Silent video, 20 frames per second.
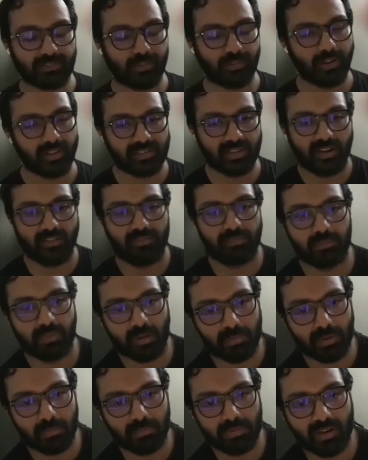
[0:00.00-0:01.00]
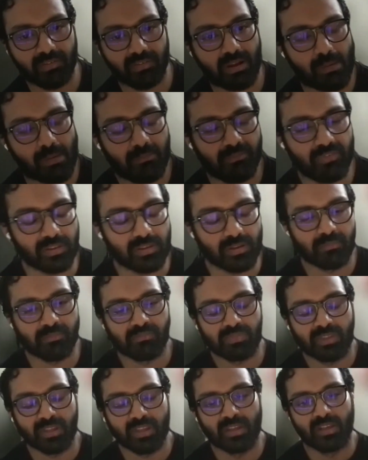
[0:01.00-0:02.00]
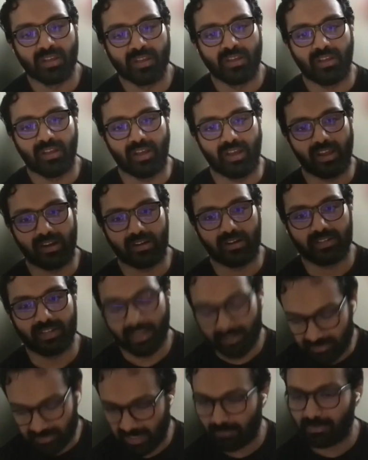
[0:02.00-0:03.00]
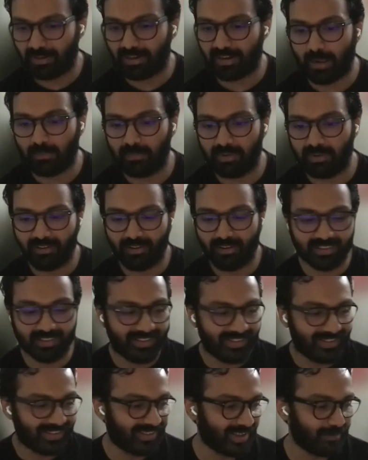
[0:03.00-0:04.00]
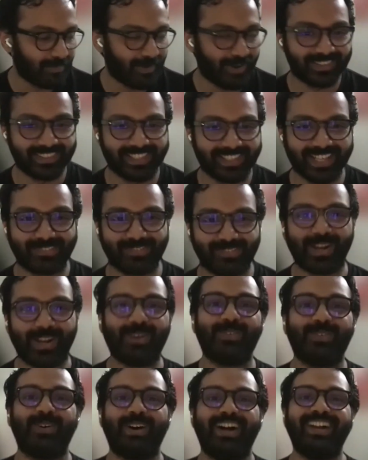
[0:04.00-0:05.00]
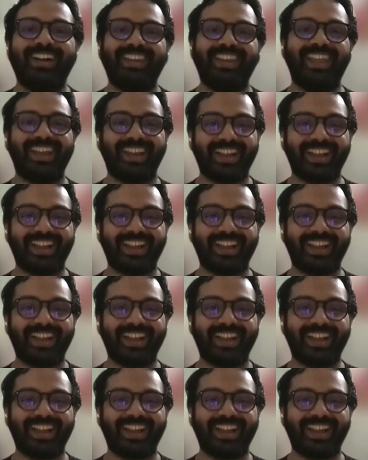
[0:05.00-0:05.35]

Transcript: of stories that people have come up with. And yes, I've been rambling on about this for a while.